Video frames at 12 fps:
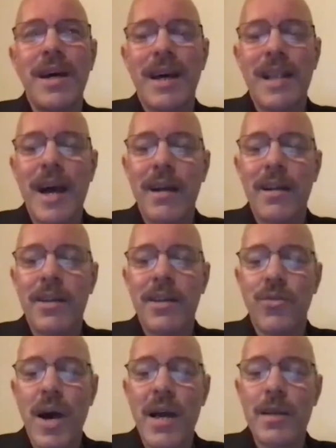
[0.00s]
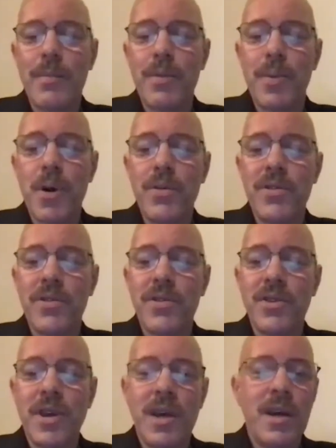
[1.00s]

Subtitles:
Al-Aswani proposes,